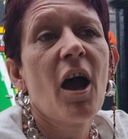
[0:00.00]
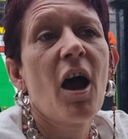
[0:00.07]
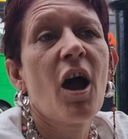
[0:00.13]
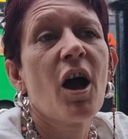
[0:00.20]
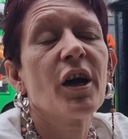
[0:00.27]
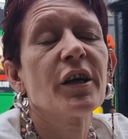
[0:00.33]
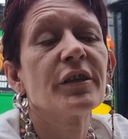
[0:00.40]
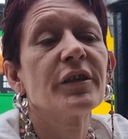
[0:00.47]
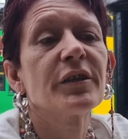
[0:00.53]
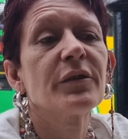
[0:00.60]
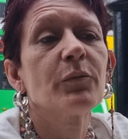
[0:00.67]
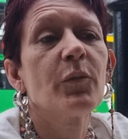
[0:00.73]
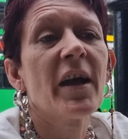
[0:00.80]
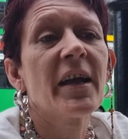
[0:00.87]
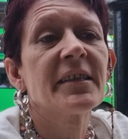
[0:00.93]

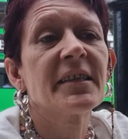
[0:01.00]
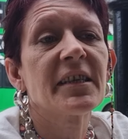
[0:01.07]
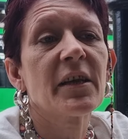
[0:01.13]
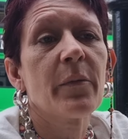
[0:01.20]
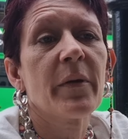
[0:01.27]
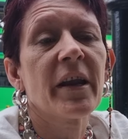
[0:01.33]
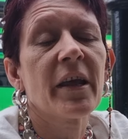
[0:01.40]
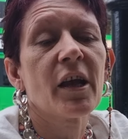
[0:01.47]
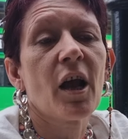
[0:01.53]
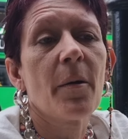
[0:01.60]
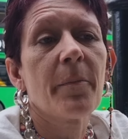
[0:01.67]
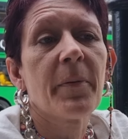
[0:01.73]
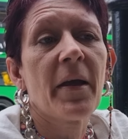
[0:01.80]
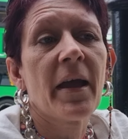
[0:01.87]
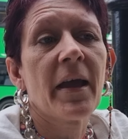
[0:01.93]
on Wednesday when I
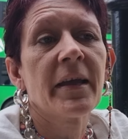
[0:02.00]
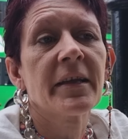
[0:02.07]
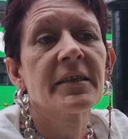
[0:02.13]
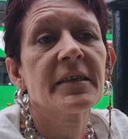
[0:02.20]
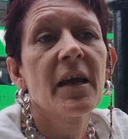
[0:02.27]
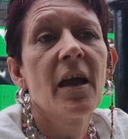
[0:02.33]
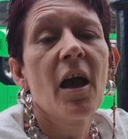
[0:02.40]
got paid,